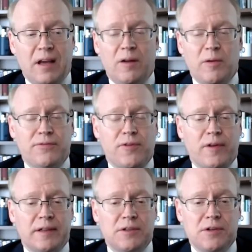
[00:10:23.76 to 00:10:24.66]

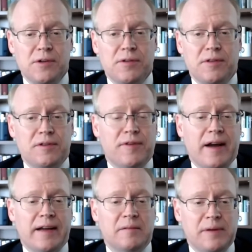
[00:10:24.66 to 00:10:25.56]
referring to the
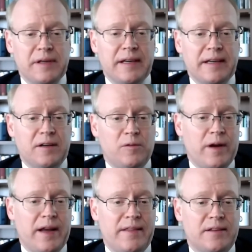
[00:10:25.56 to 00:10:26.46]
divine being in a
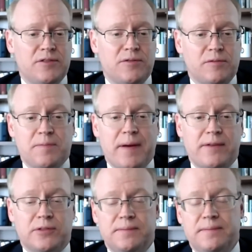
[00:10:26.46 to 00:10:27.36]
way that's respectful.